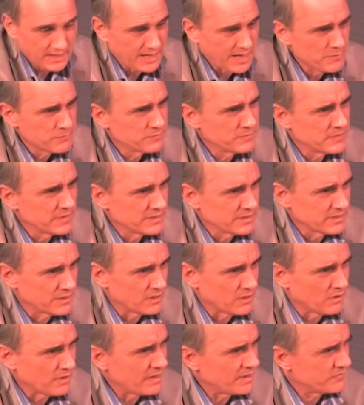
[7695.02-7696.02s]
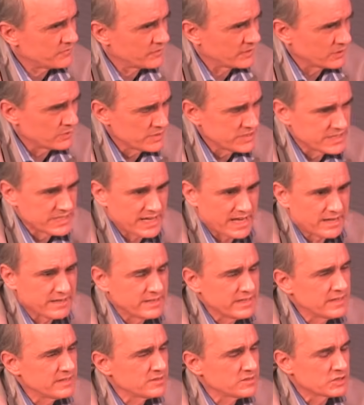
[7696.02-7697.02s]
I, you know, for
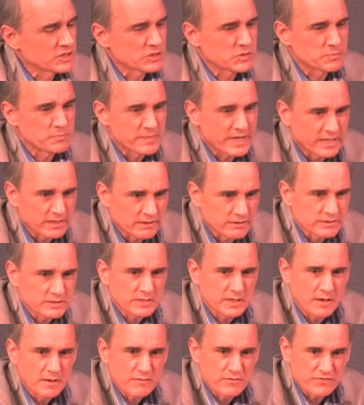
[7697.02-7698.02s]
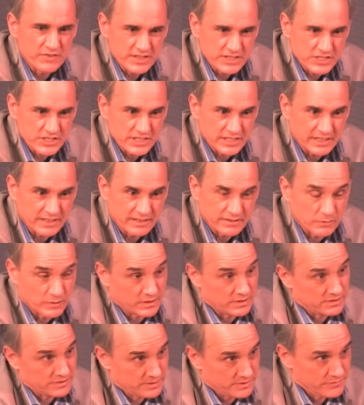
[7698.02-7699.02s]
Christianity, smells, fishy,
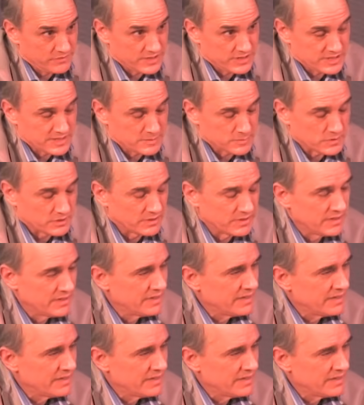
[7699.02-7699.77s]
or the fish symbol.